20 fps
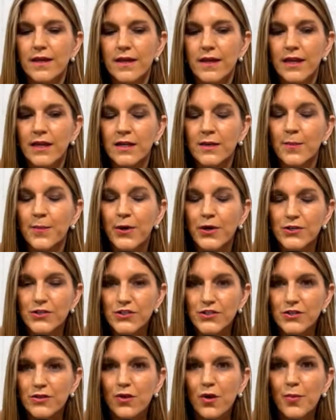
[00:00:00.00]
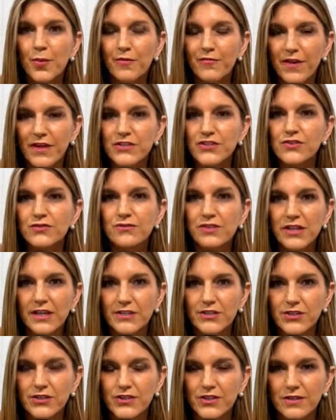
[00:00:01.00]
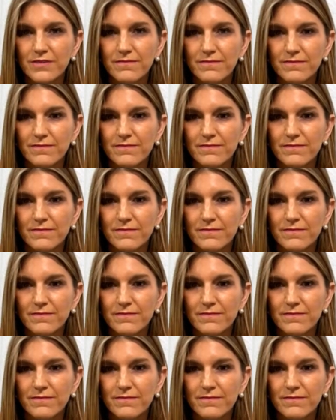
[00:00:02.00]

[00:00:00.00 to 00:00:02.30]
In a personal or professional relationship,